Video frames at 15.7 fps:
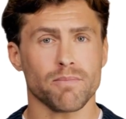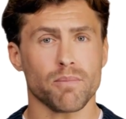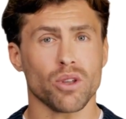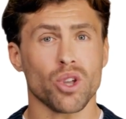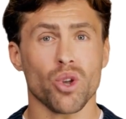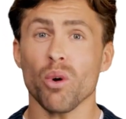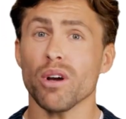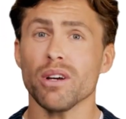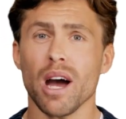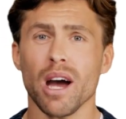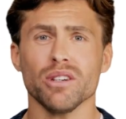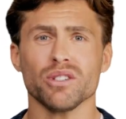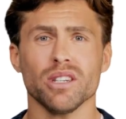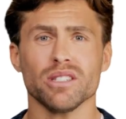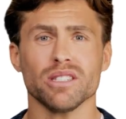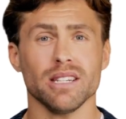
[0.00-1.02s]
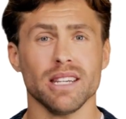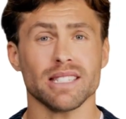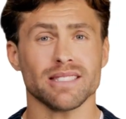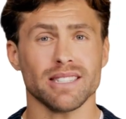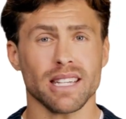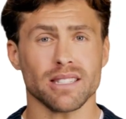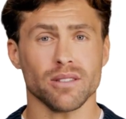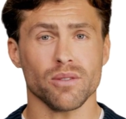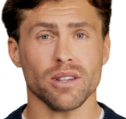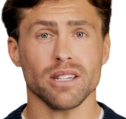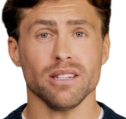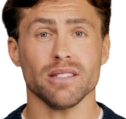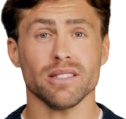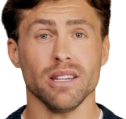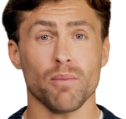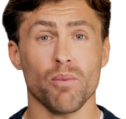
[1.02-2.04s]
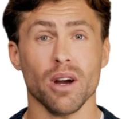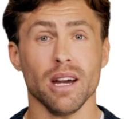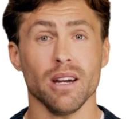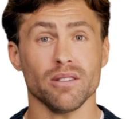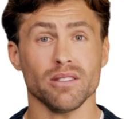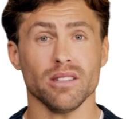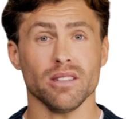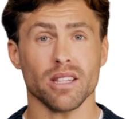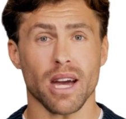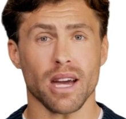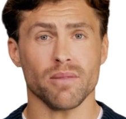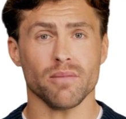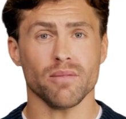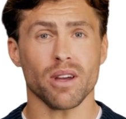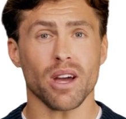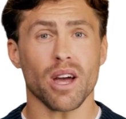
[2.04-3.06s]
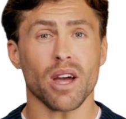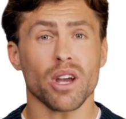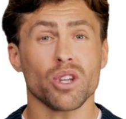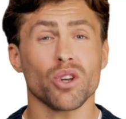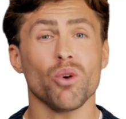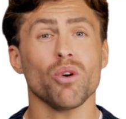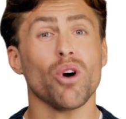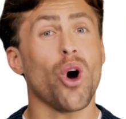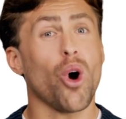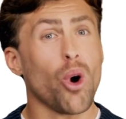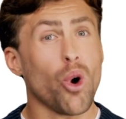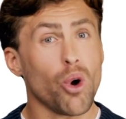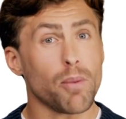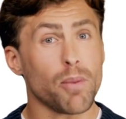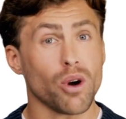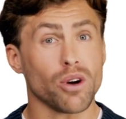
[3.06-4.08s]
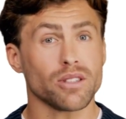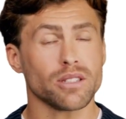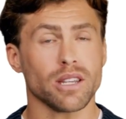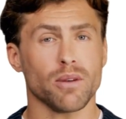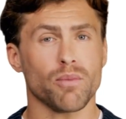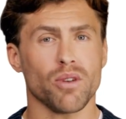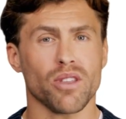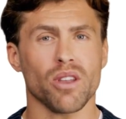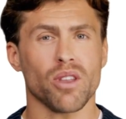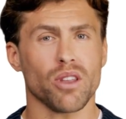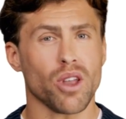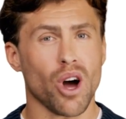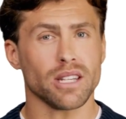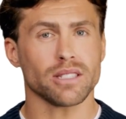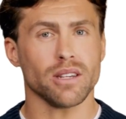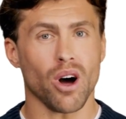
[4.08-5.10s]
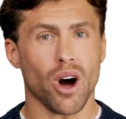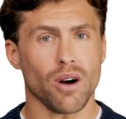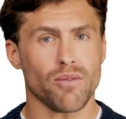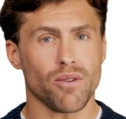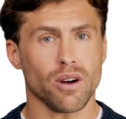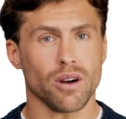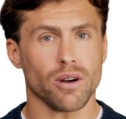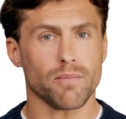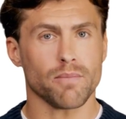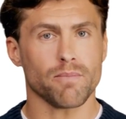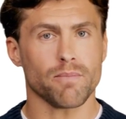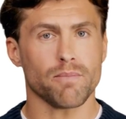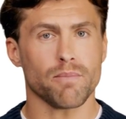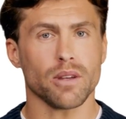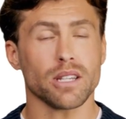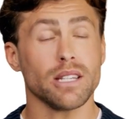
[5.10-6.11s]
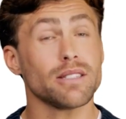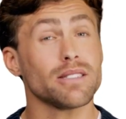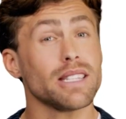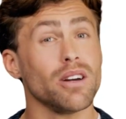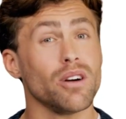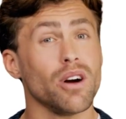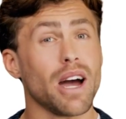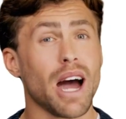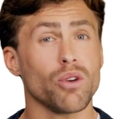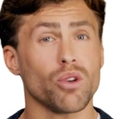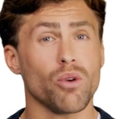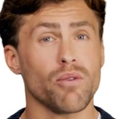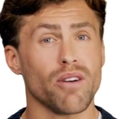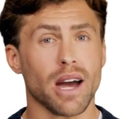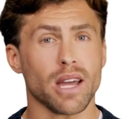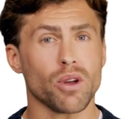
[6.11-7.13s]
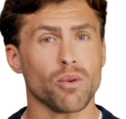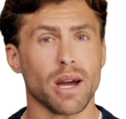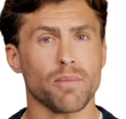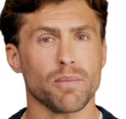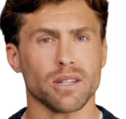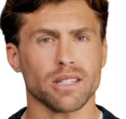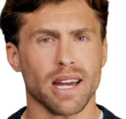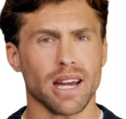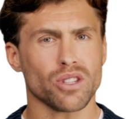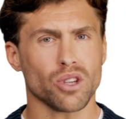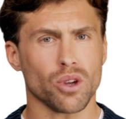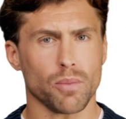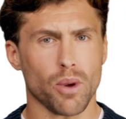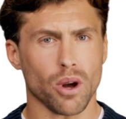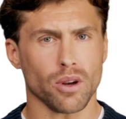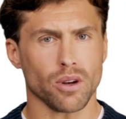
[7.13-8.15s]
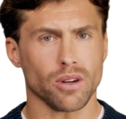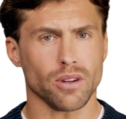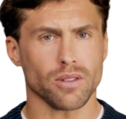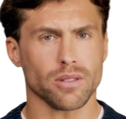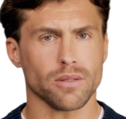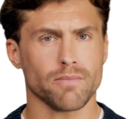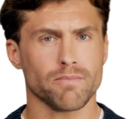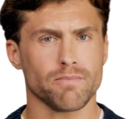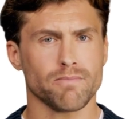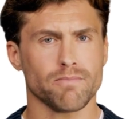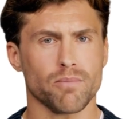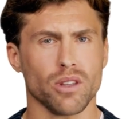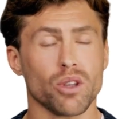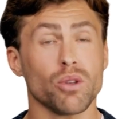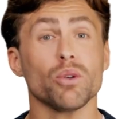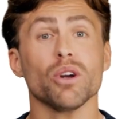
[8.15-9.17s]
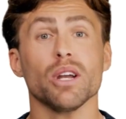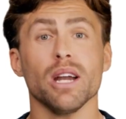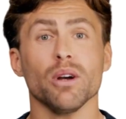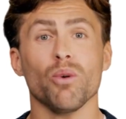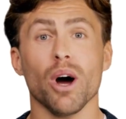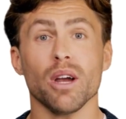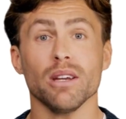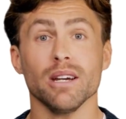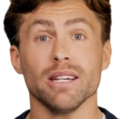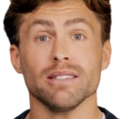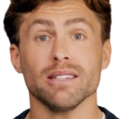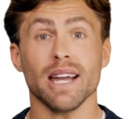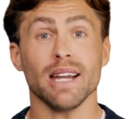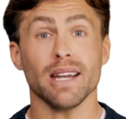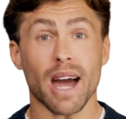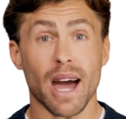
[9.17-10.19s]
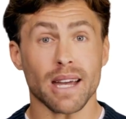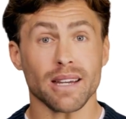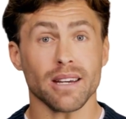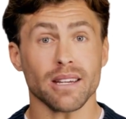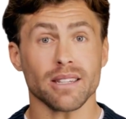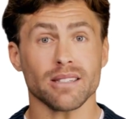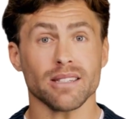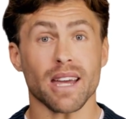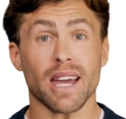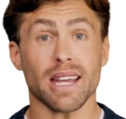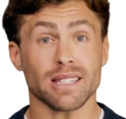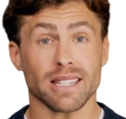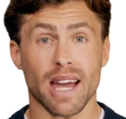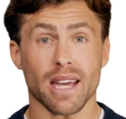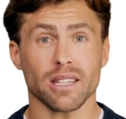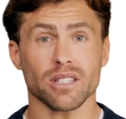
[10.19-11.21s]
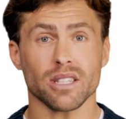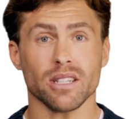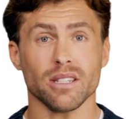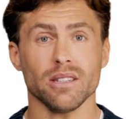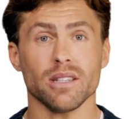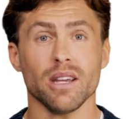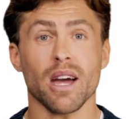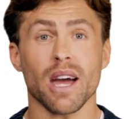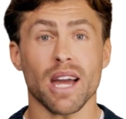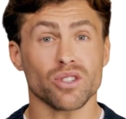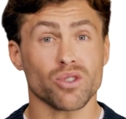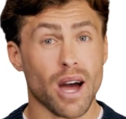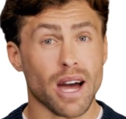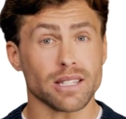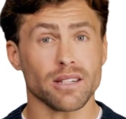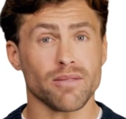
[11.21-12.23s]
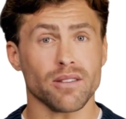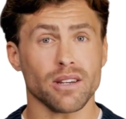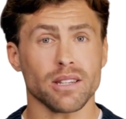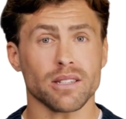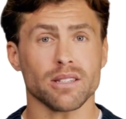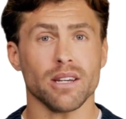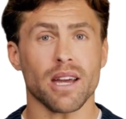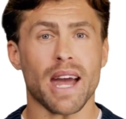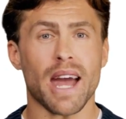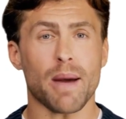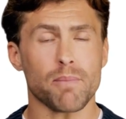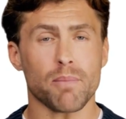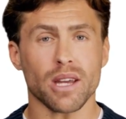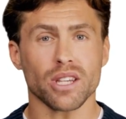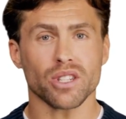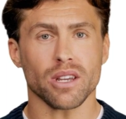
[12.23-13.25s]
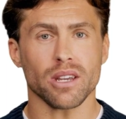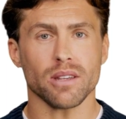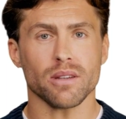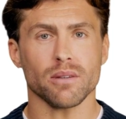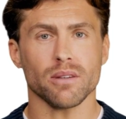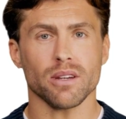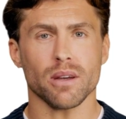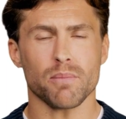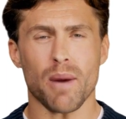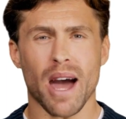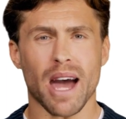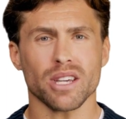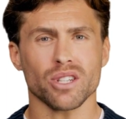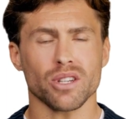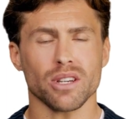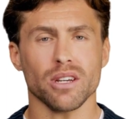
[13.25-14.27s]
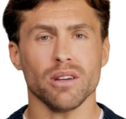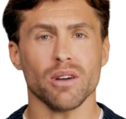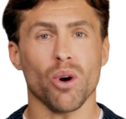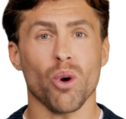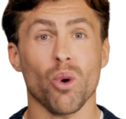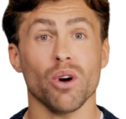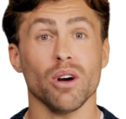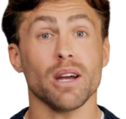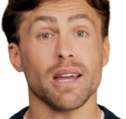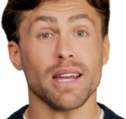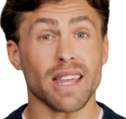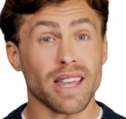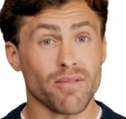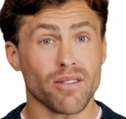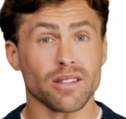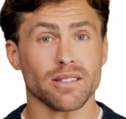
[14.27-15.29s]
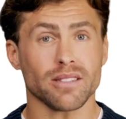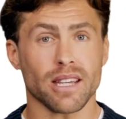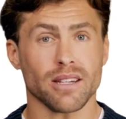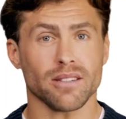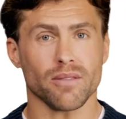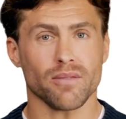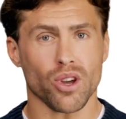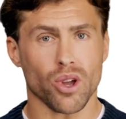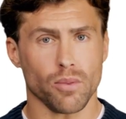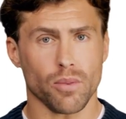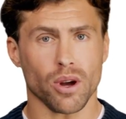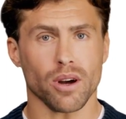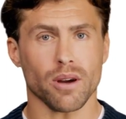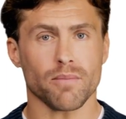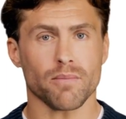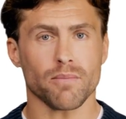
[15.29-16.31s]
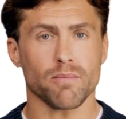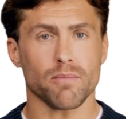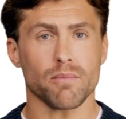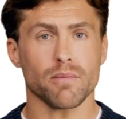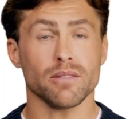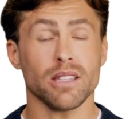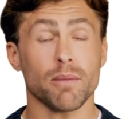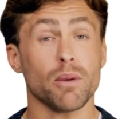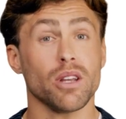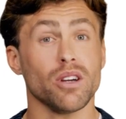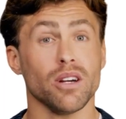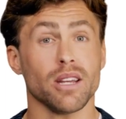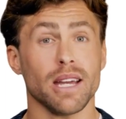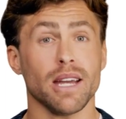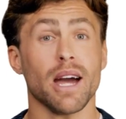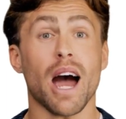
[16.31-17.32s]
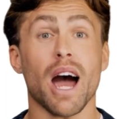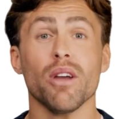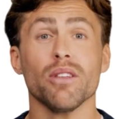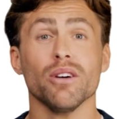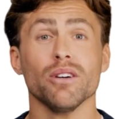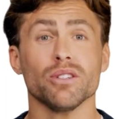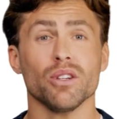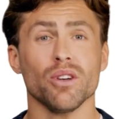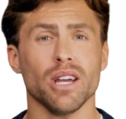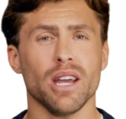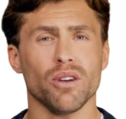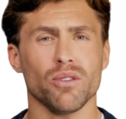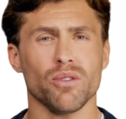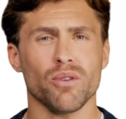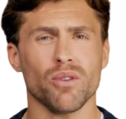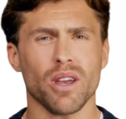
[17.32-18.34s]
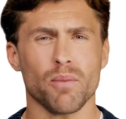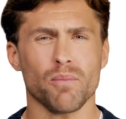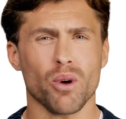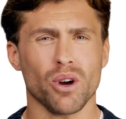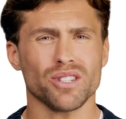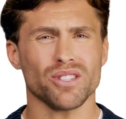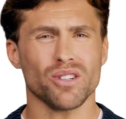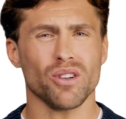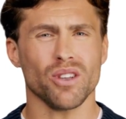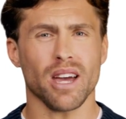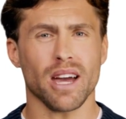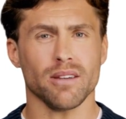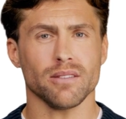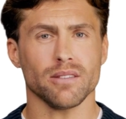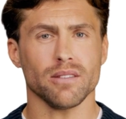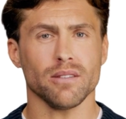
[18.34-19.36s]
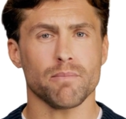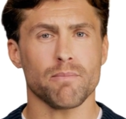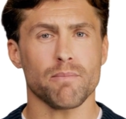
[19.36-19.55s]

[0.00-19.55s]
You are not just an accessory to someone else's life. You are a whole person with a lot to offer. Consider how you evaluate potential partners. You look at qualities like kindness, intelligence, attractiveness, ambition, compassion, or even sense of humor. Similarly, others look at you through their personal lens.